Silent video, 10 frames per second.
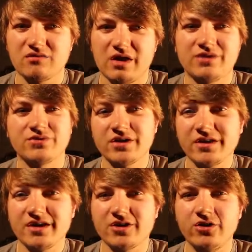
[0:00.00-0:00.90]
and
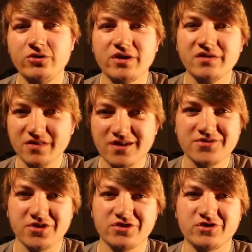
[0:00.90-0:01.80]
really, who doesn't love
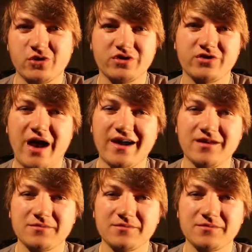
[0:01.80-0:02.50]
a good short track?